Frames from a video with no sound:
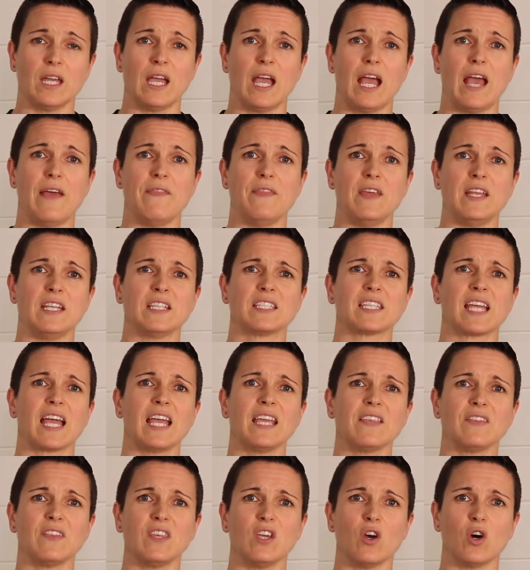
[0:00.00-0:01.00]
and then
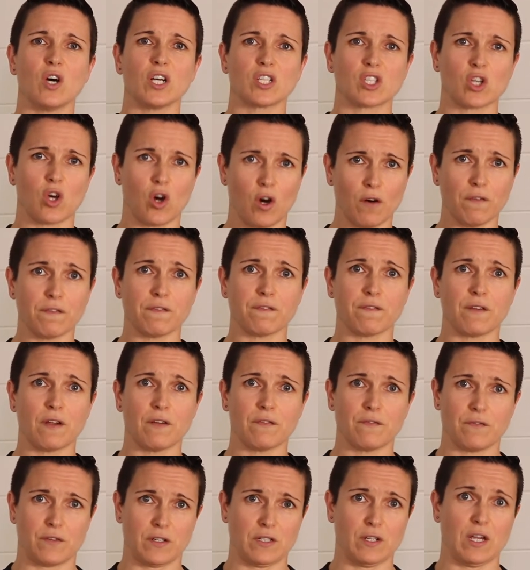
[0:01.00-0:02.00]
take the ice off
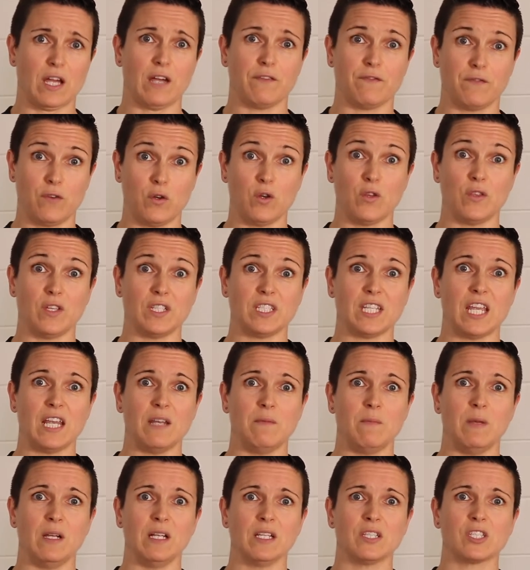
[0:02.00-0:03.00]
for a further
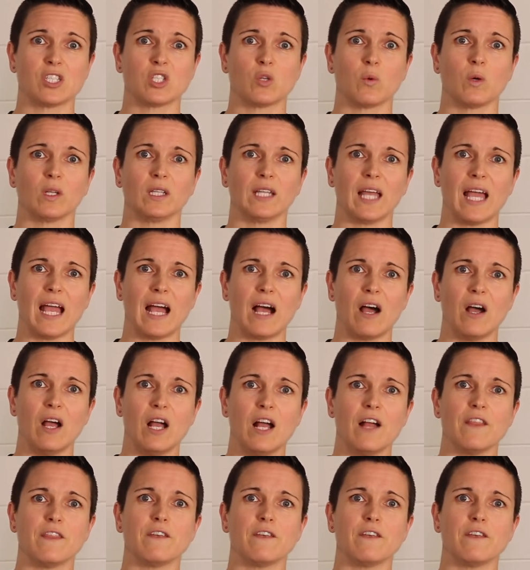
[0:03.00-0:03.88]
10 minutes to allow